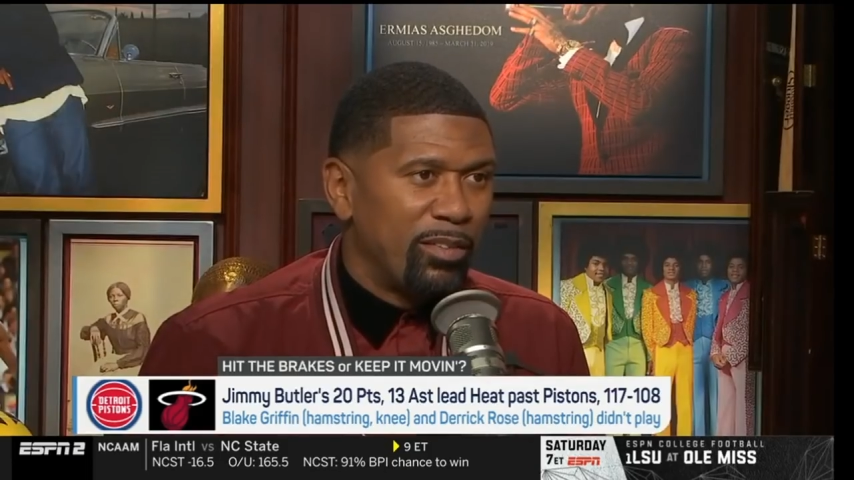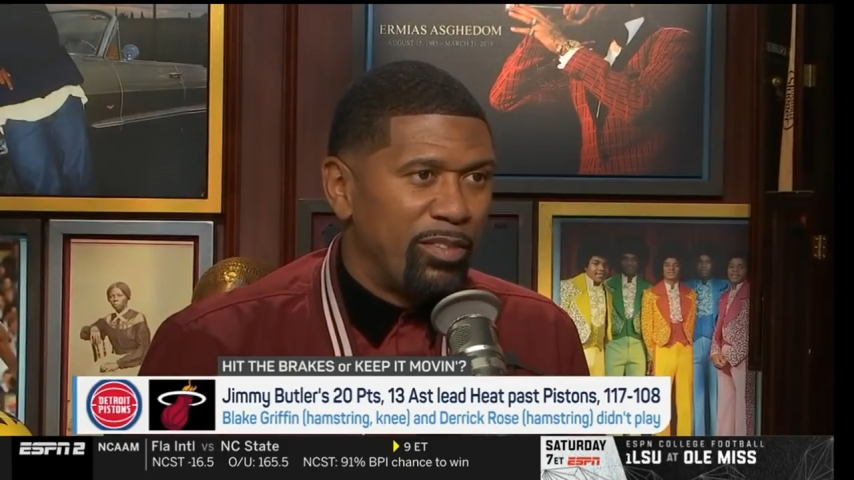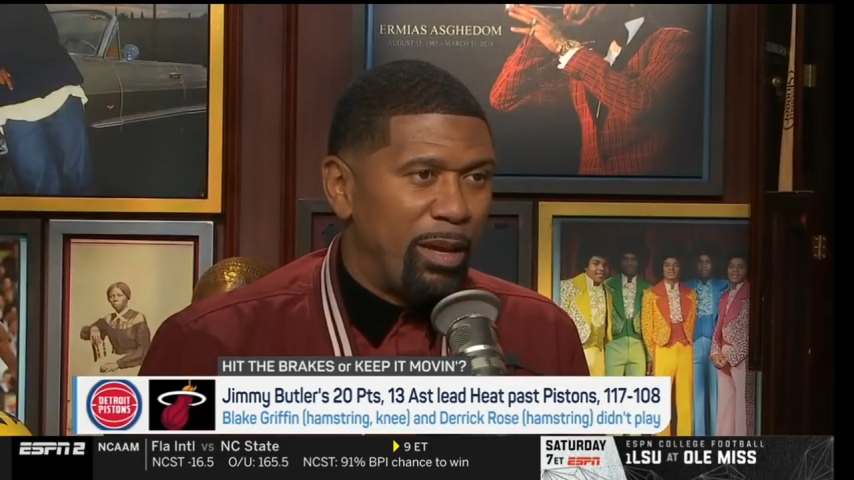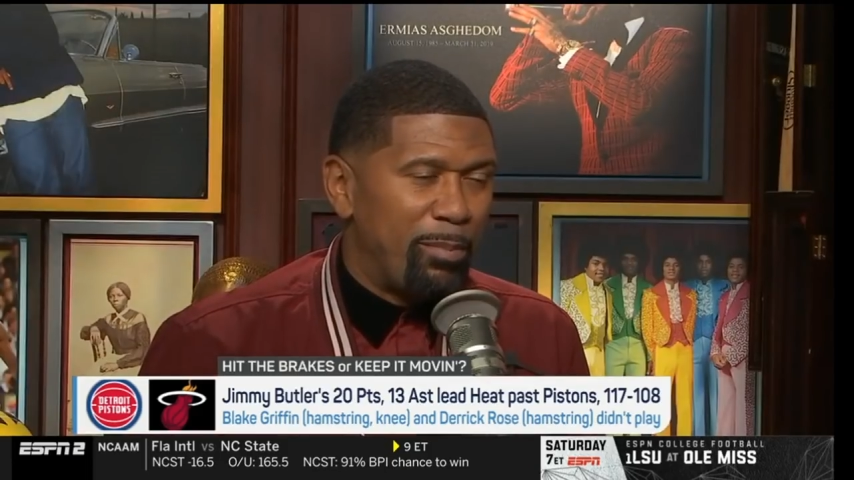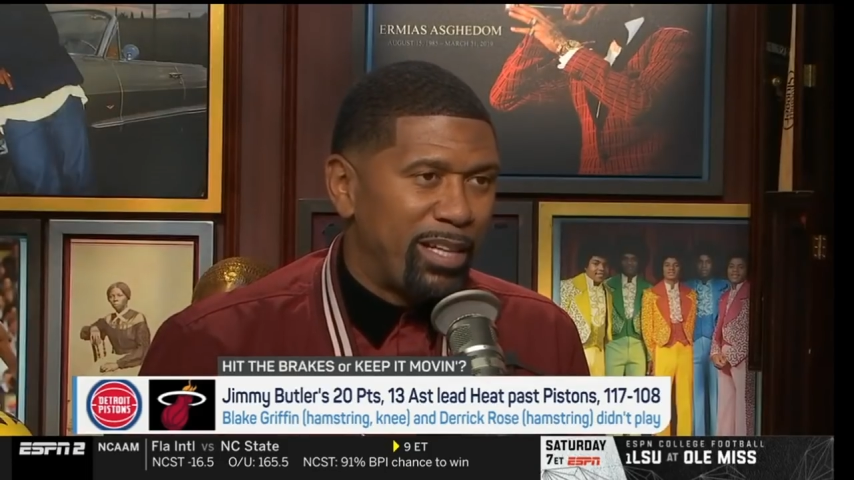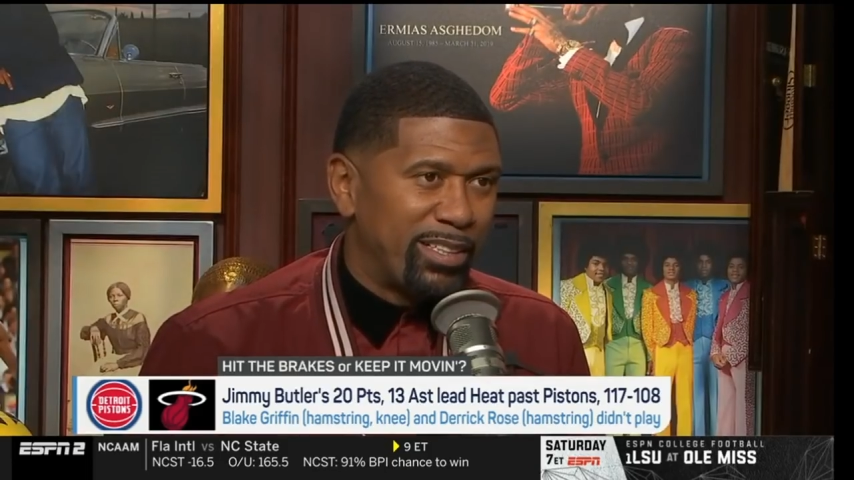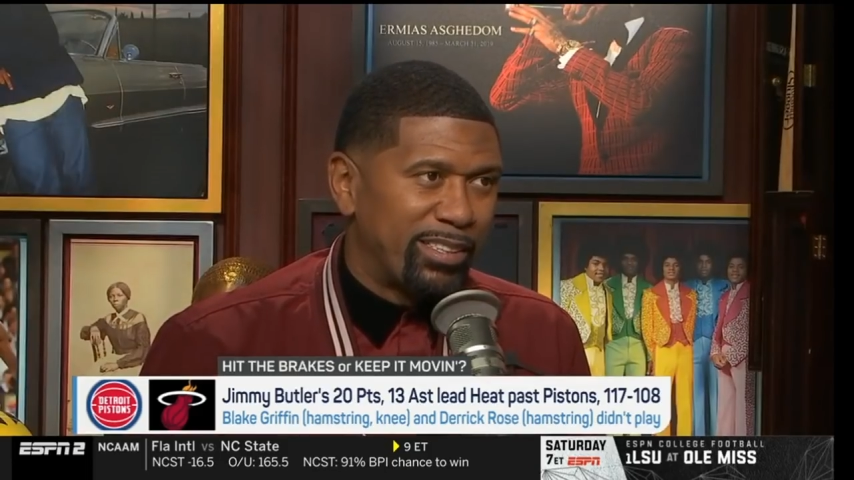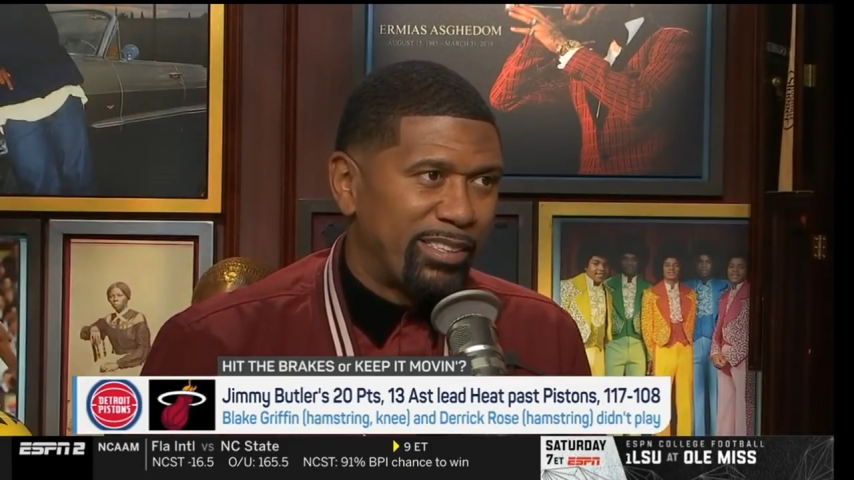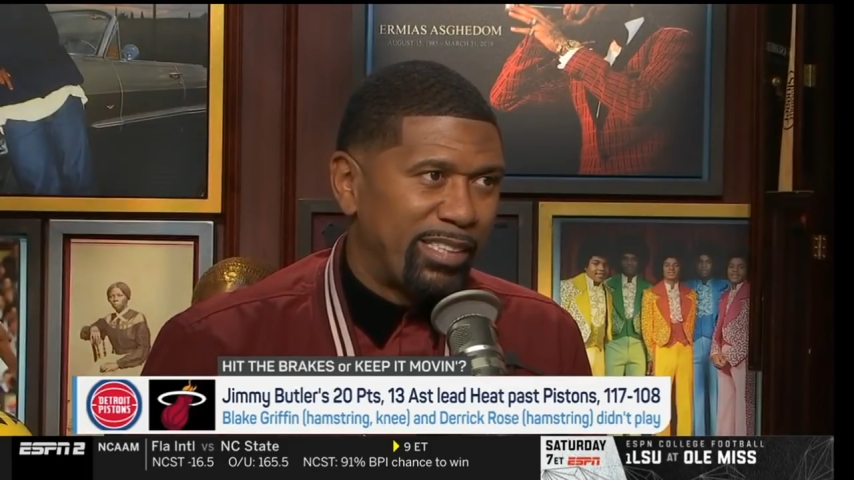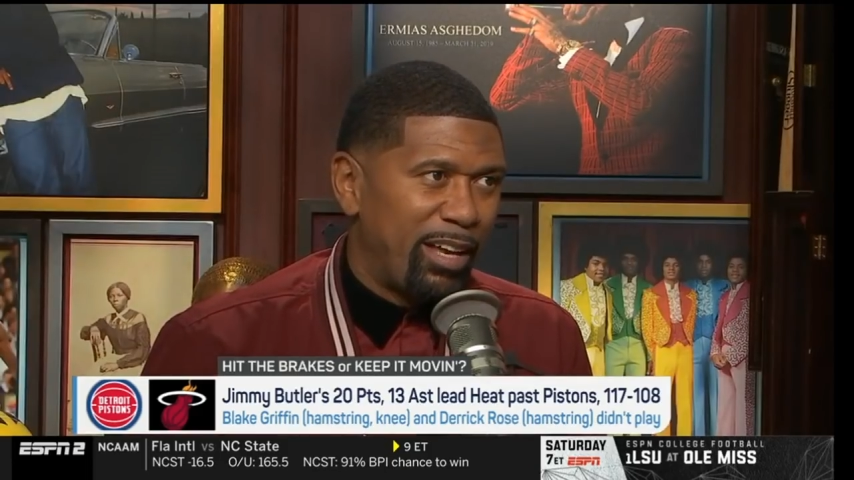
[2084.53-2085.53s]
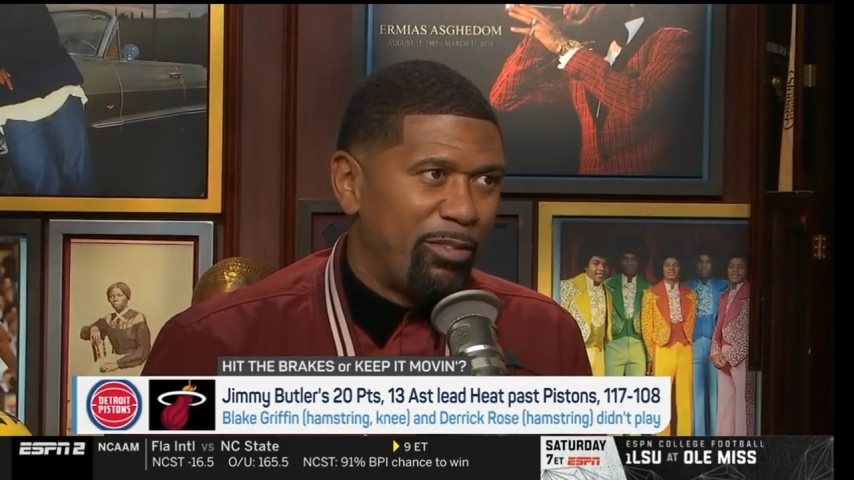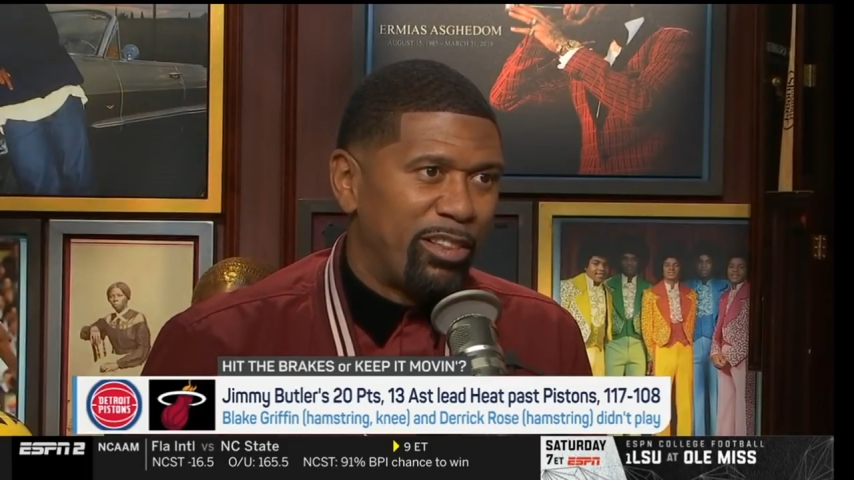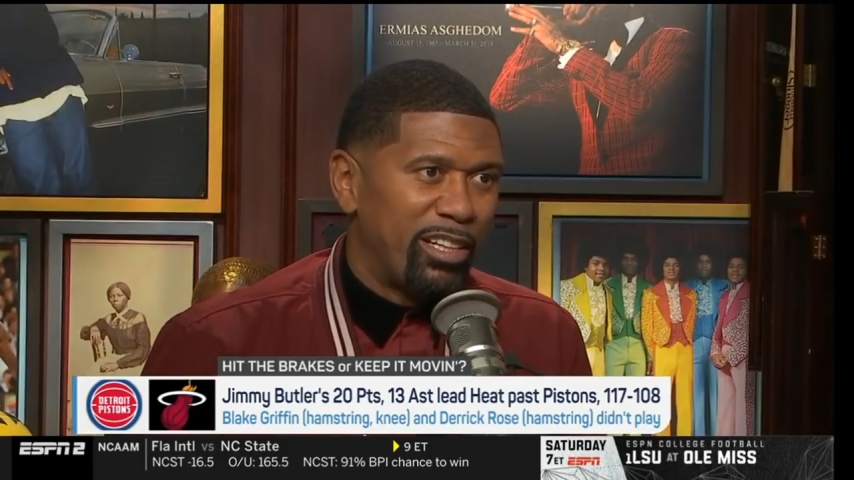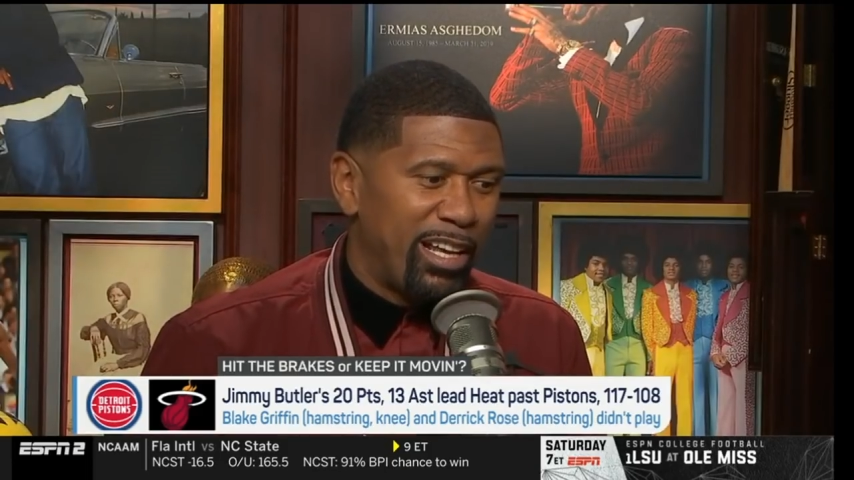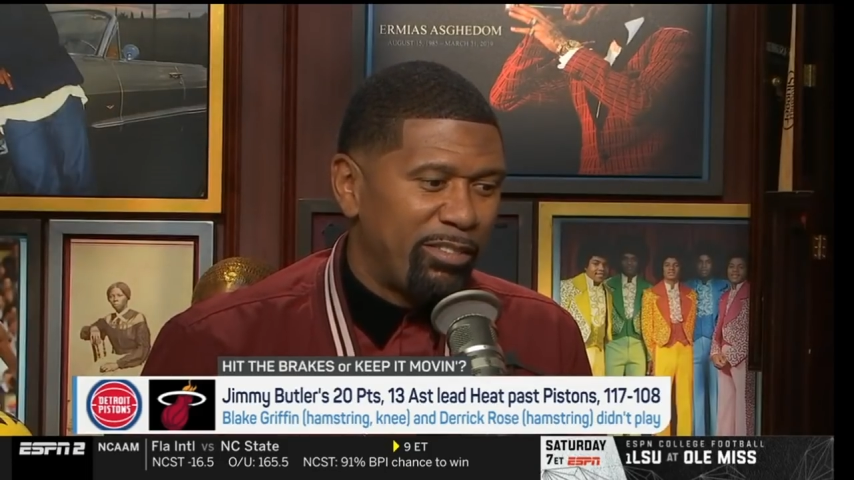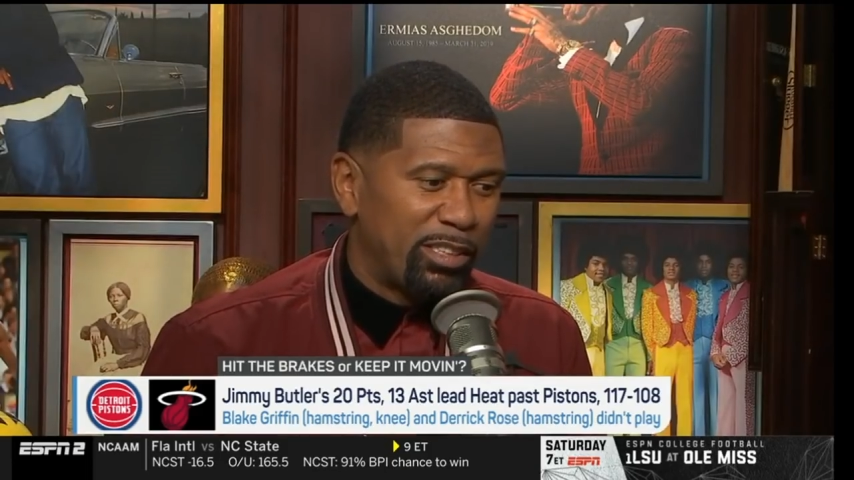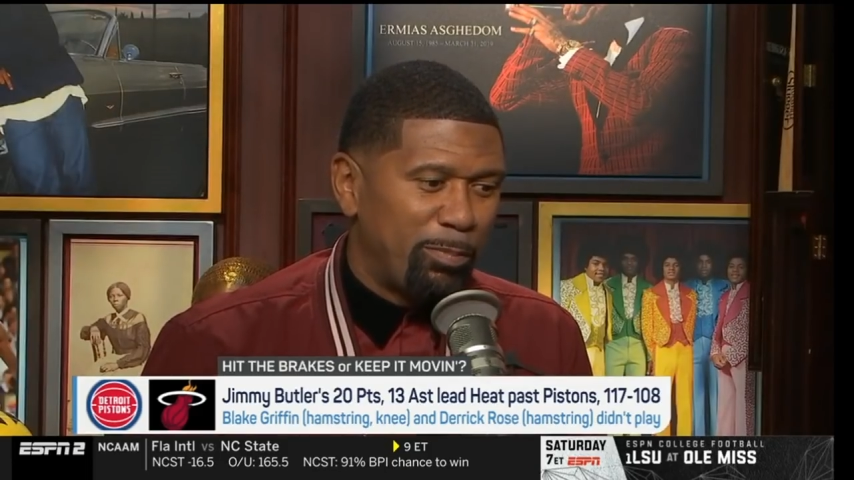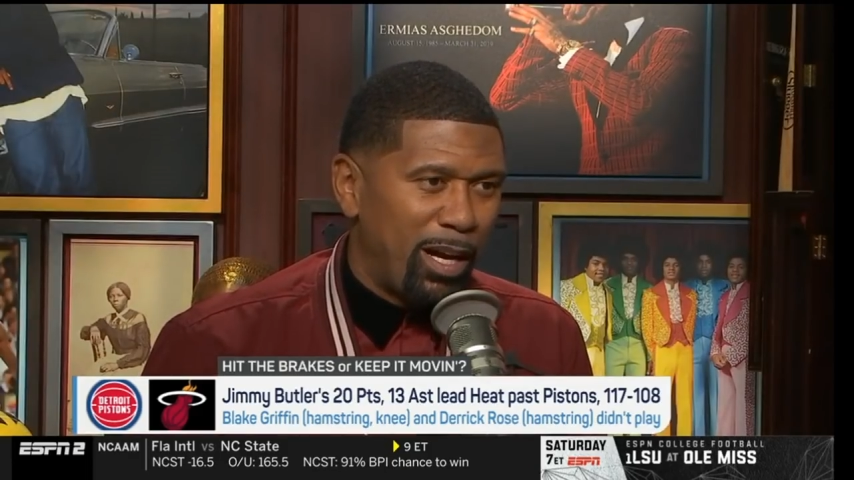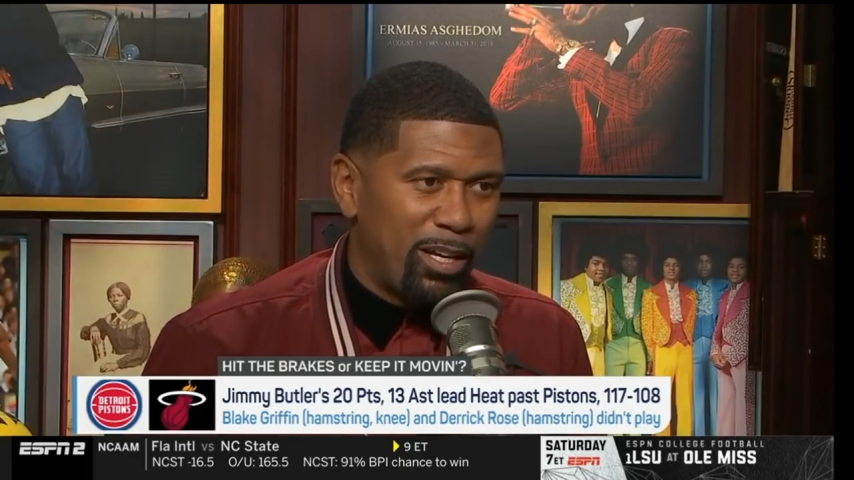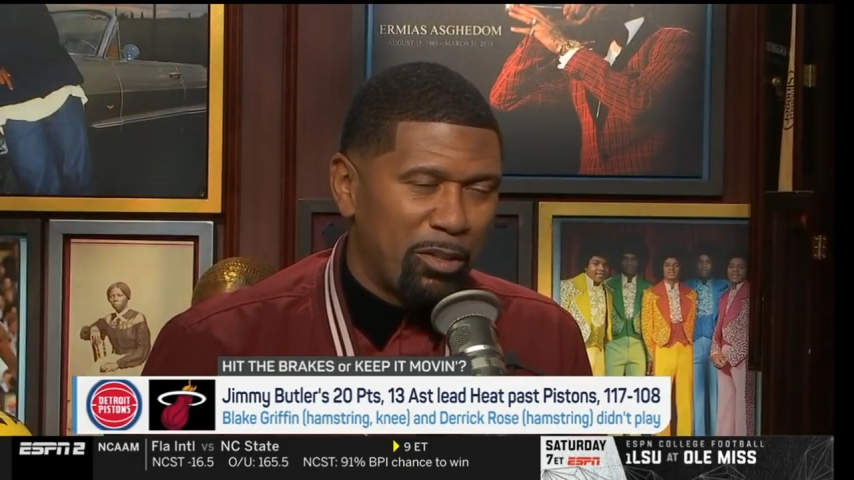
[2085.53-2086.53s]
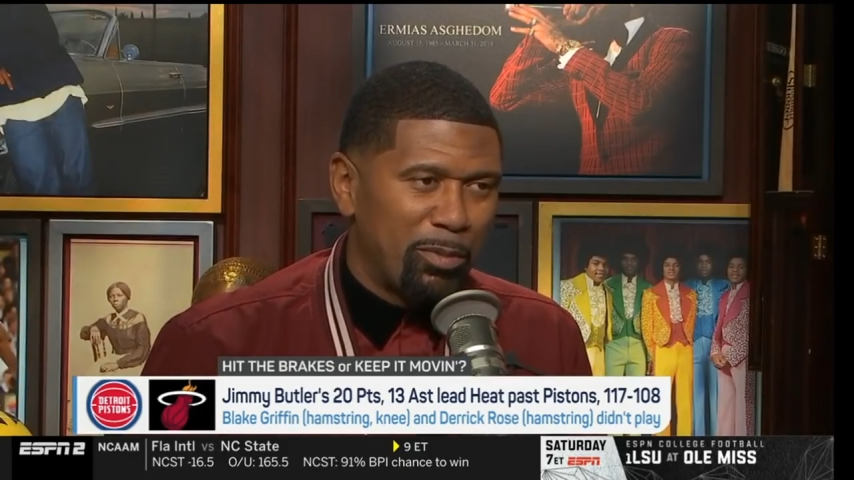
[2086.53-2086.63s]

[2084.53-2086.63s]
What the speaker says: that make the 7th and 8th spot are going